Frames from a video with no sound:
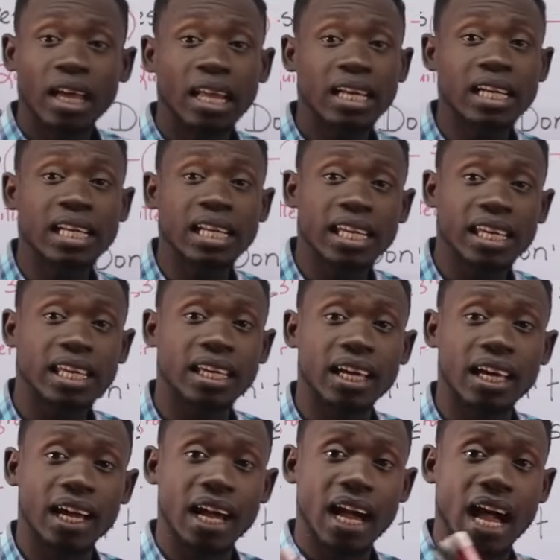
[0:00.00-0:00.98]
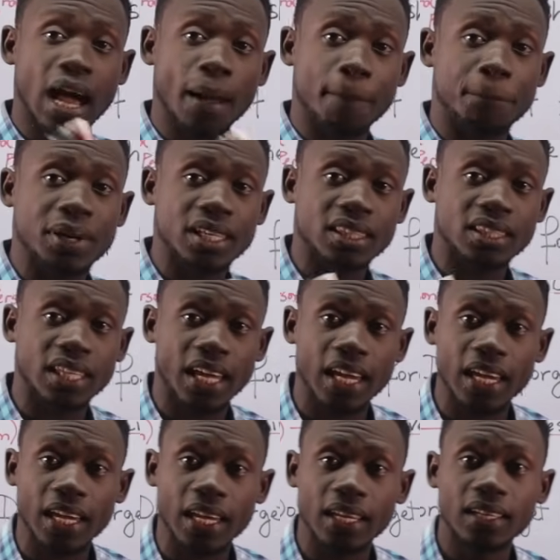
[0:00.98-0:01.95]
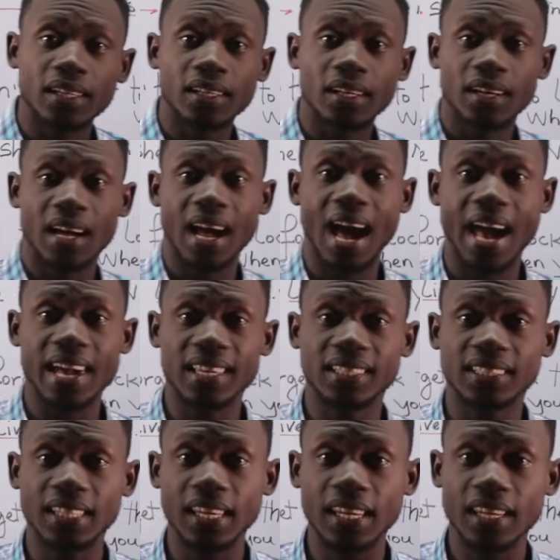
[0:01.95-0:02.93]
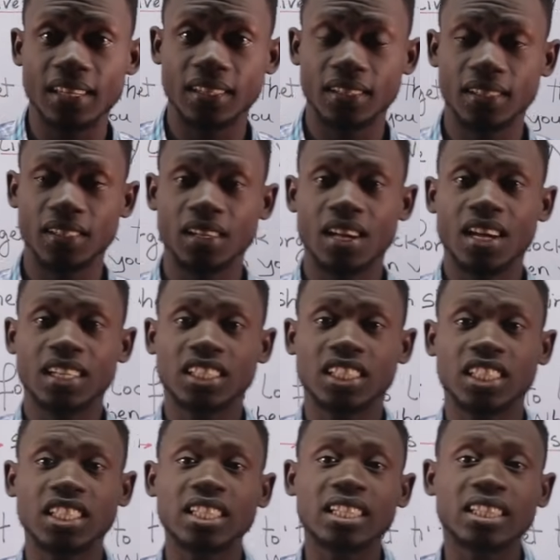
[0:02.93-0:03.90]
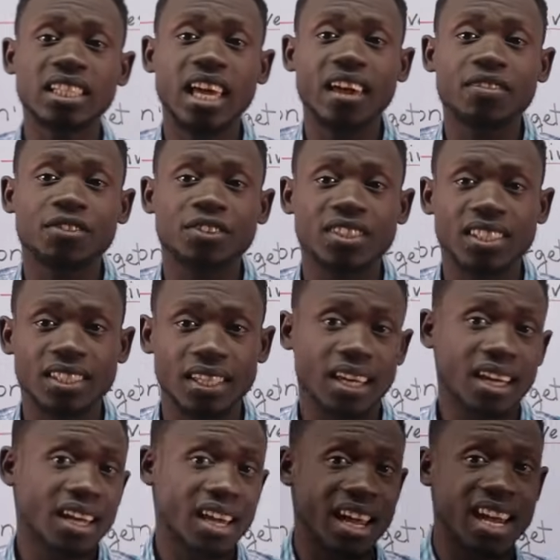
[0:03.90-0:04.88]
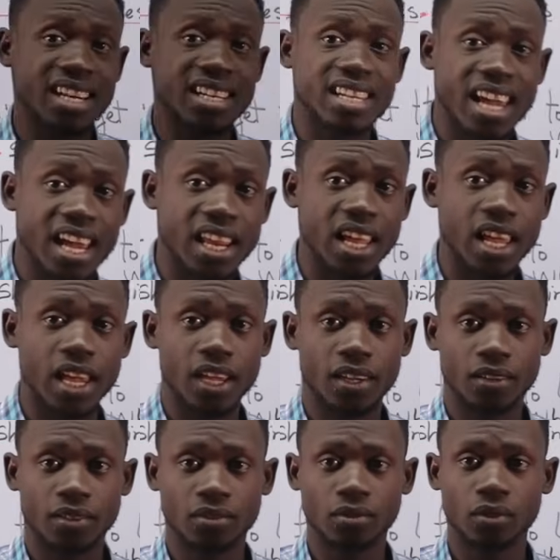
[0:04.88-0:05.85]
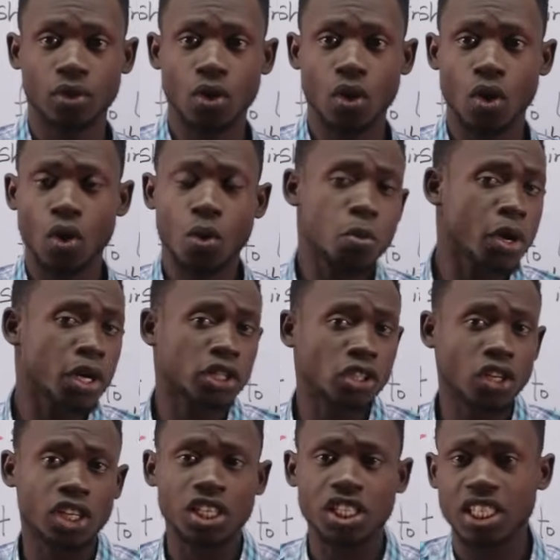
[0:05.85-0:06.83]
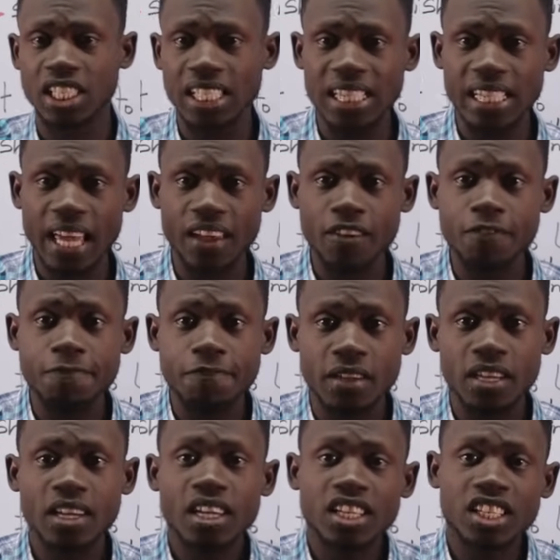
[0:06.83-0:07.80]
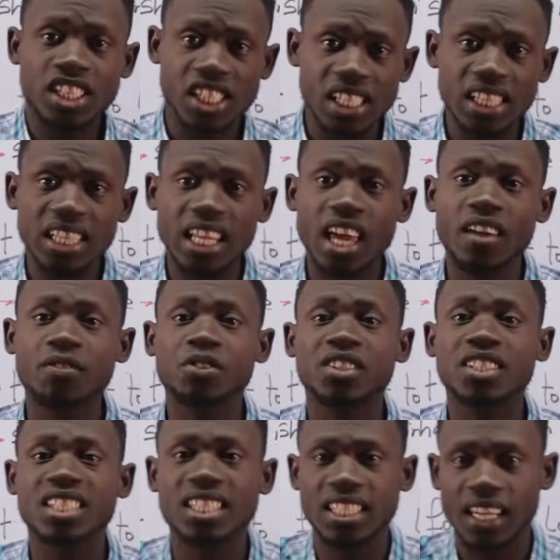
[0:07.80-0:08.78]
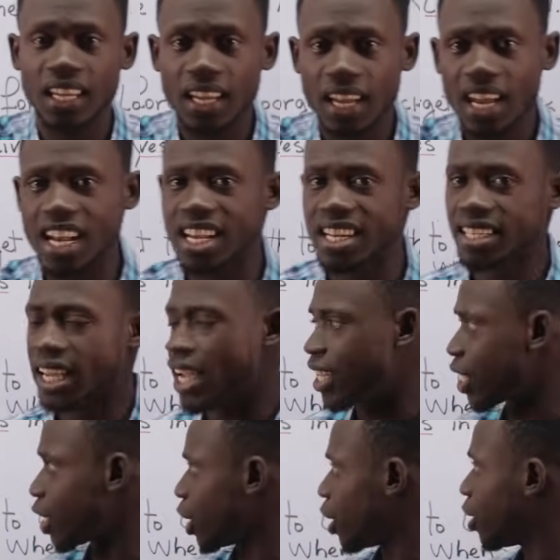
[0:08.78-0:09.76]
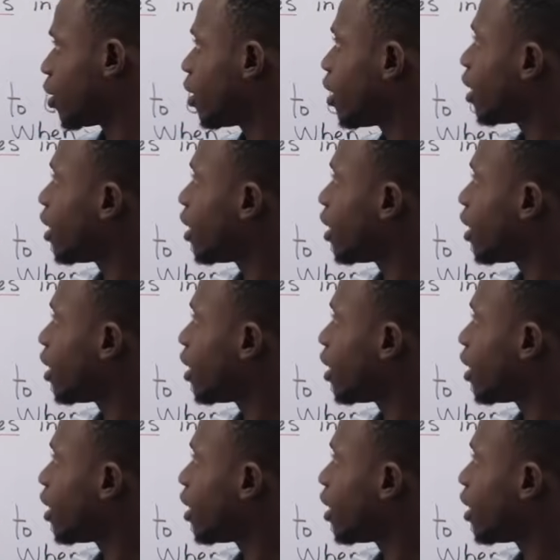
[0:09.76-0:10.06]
Li habite Haiti. She lives in Haiti. Where does she live? She lives in Haiti.